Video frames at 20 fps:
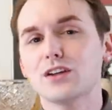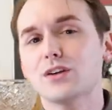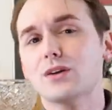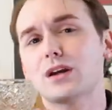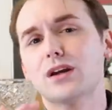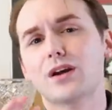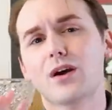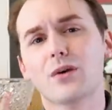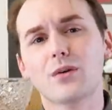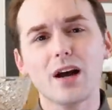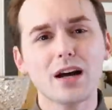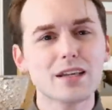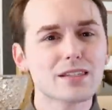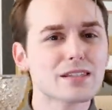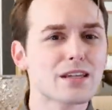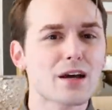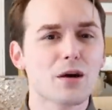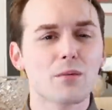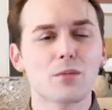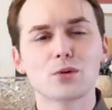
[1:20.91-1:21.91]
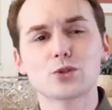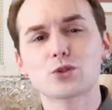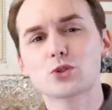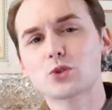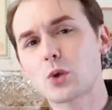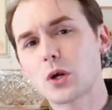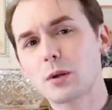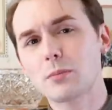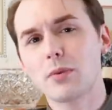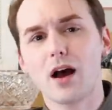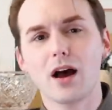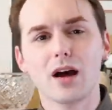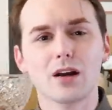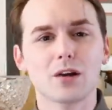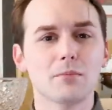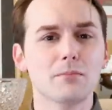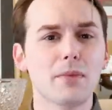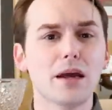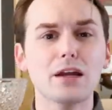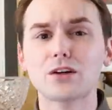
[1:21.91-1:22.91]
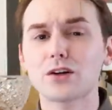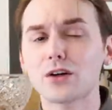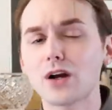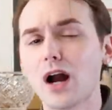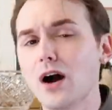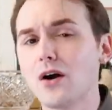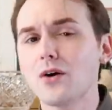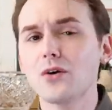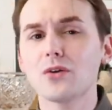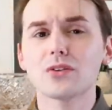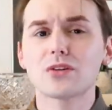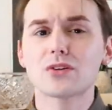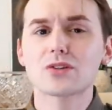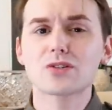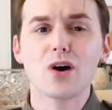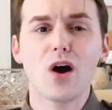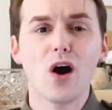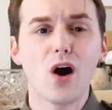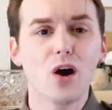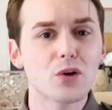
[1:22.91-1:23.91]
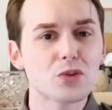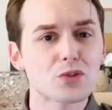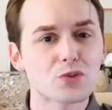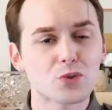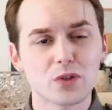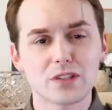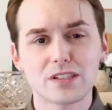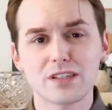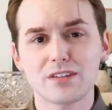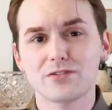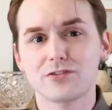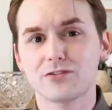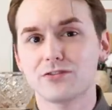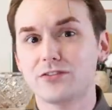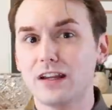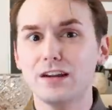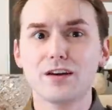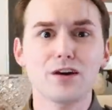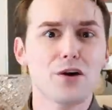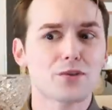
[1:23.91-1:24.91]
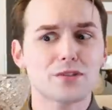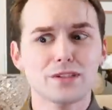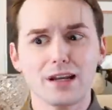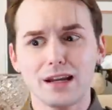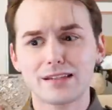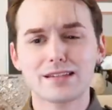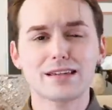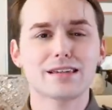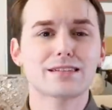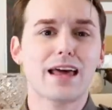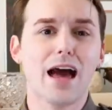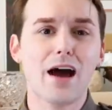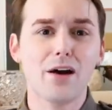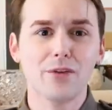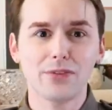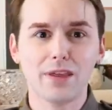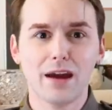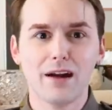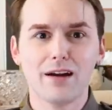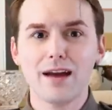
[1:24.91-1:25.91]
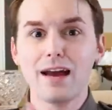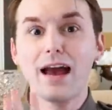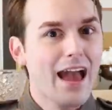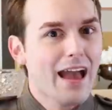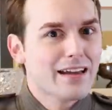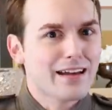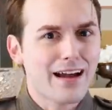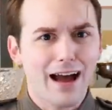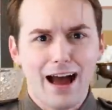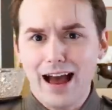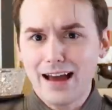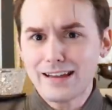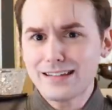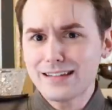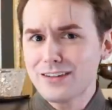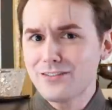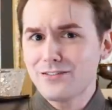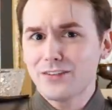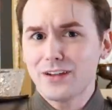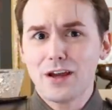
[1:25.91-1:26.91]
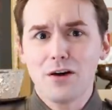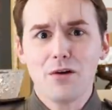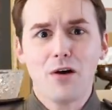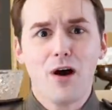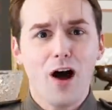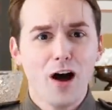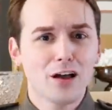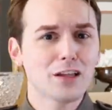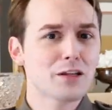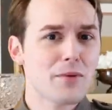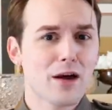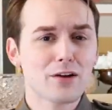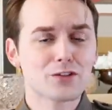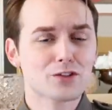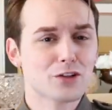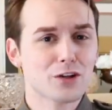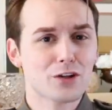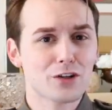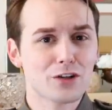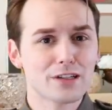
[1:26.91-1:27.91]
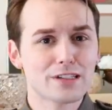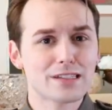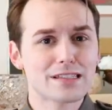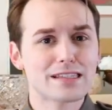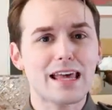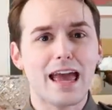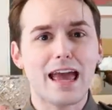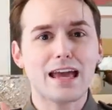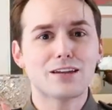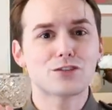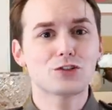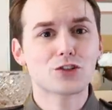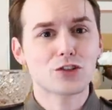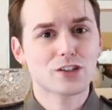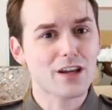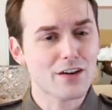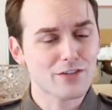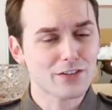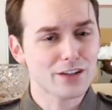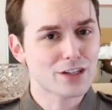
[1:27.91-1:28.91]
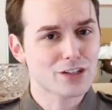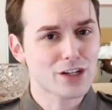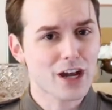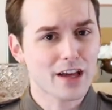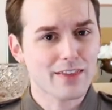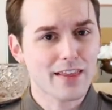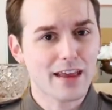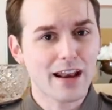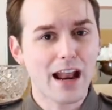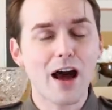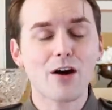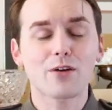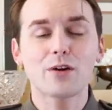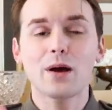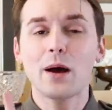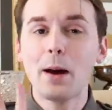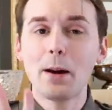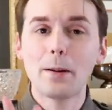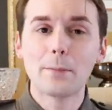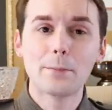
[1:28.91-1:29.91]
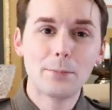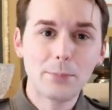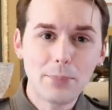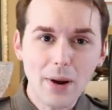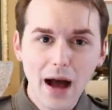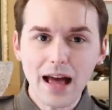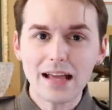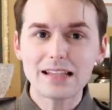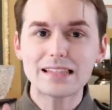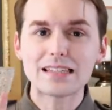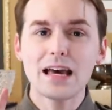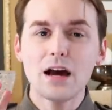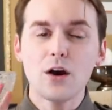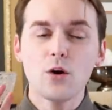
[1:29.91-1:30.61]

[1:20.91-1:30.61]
you can go custom or store-bought or make your own. There's all sorts of videos and ideas out there. Hey, I did a video all about curtains and you should definitely check that out. But